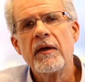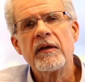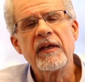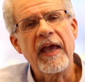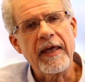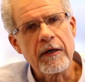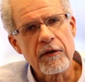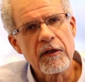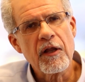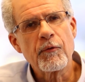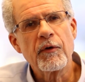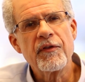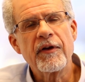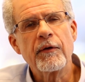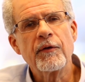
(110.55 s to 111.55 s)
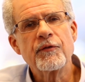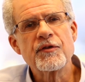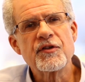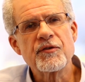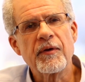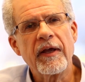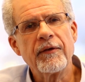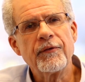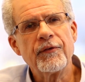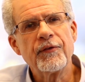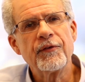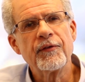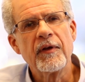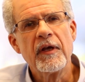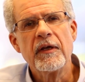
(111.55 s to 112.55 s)
Canada lowered their interest
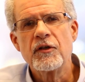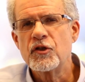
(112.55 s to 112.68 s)
rates.